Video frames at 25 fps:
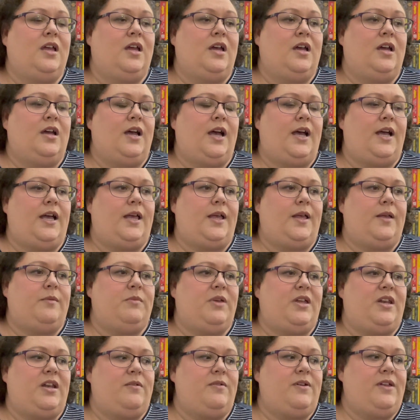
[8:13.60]

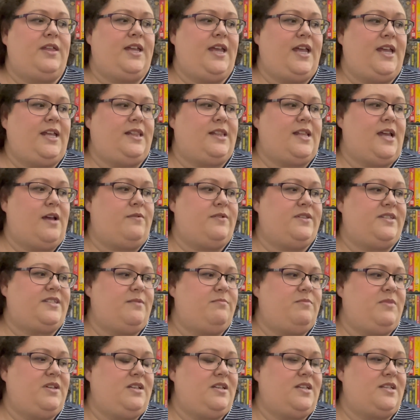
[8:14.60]
And I really hate that when
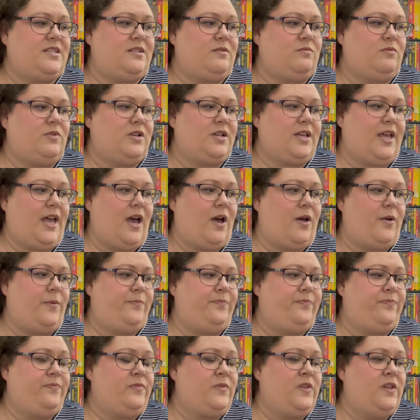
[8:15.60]
something doesn't work out.
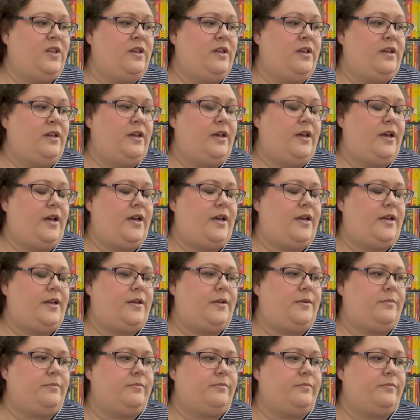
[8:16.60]

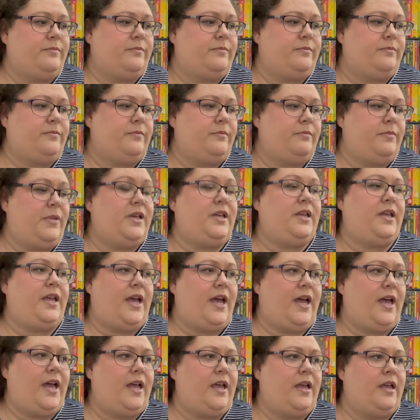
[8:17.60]
But
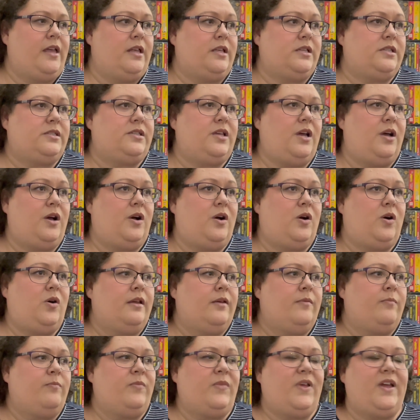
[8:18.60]
yeah,
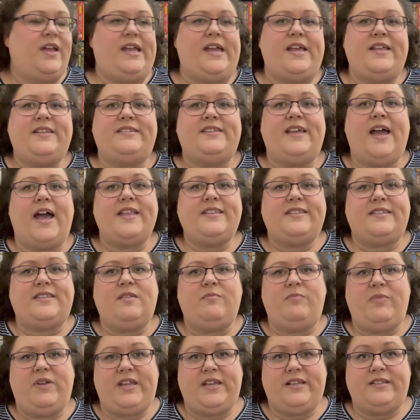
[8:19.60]
so I guess that's the
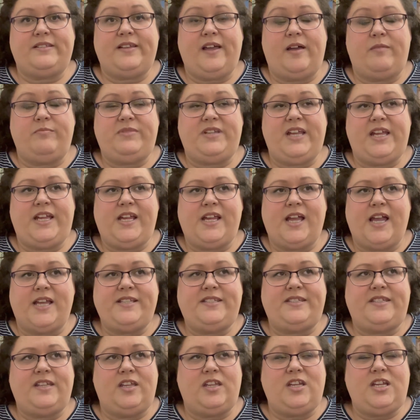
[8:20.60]
biggest update. I
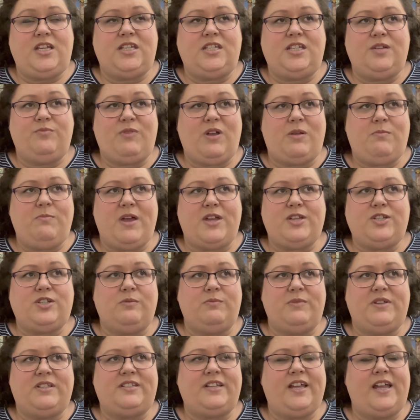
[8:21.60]
still need to do my
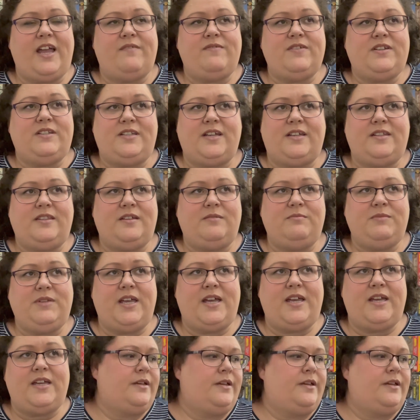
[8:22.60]
measurements. I haven't done them yet.